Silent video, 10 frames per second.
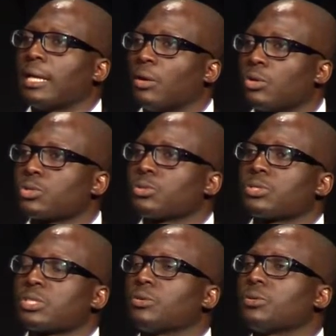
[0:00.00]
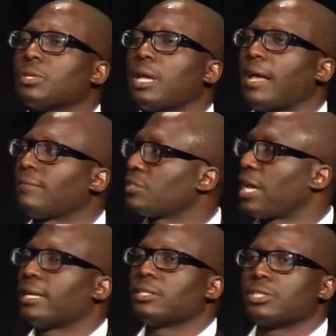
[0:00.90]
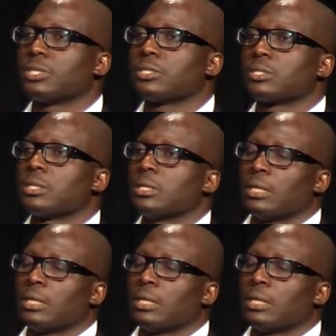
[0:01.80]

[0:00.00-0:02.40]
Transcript: and also still have challenges